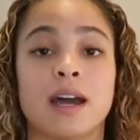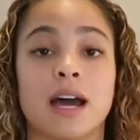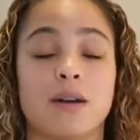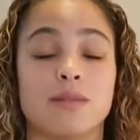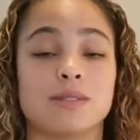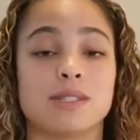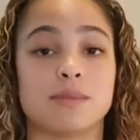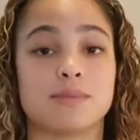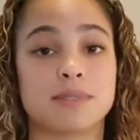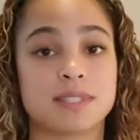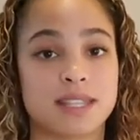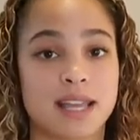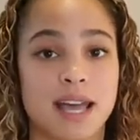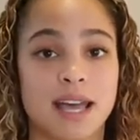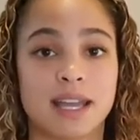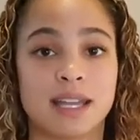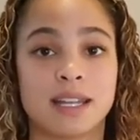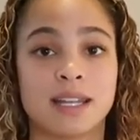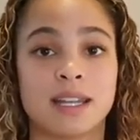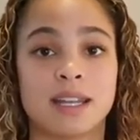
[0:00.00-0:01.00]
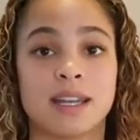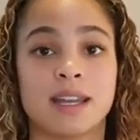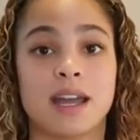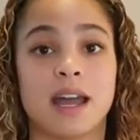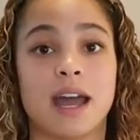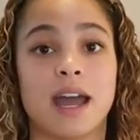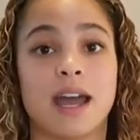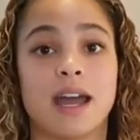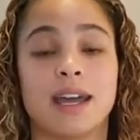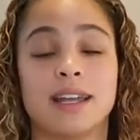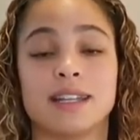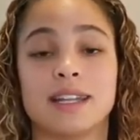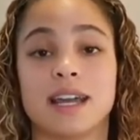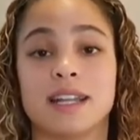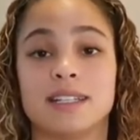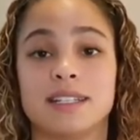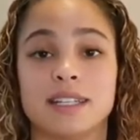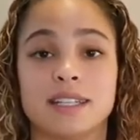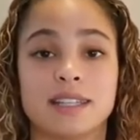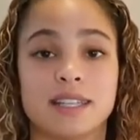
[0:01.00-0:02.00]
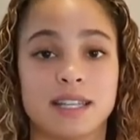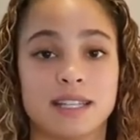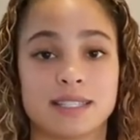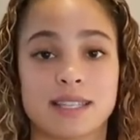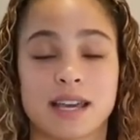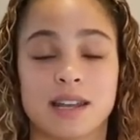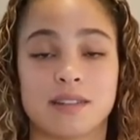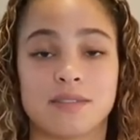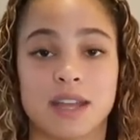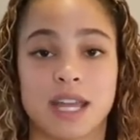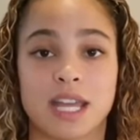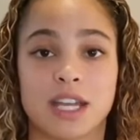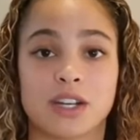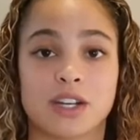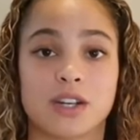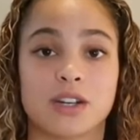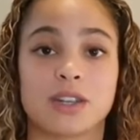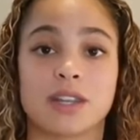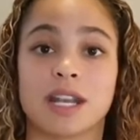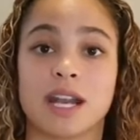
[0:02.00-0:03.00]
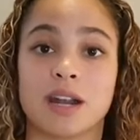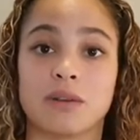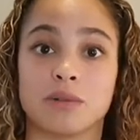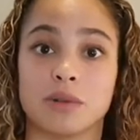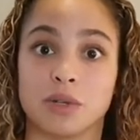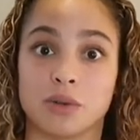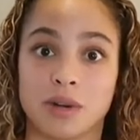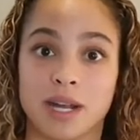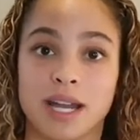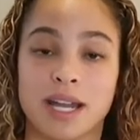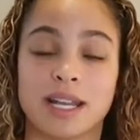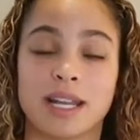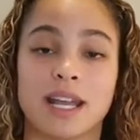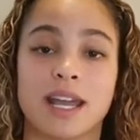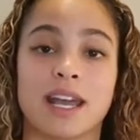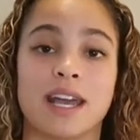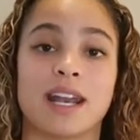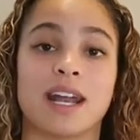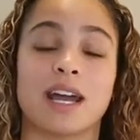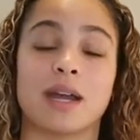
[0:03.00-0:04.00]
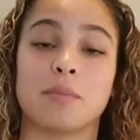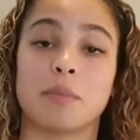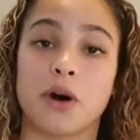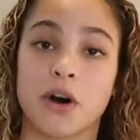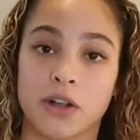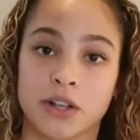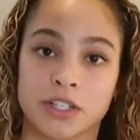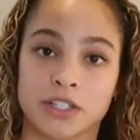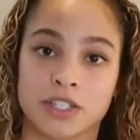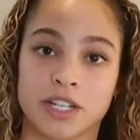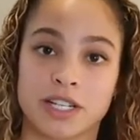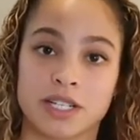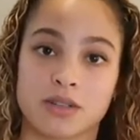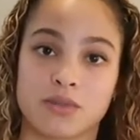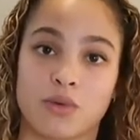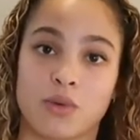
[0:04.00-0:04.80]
I was upset, and I did things out of anger that I regret, and I apologize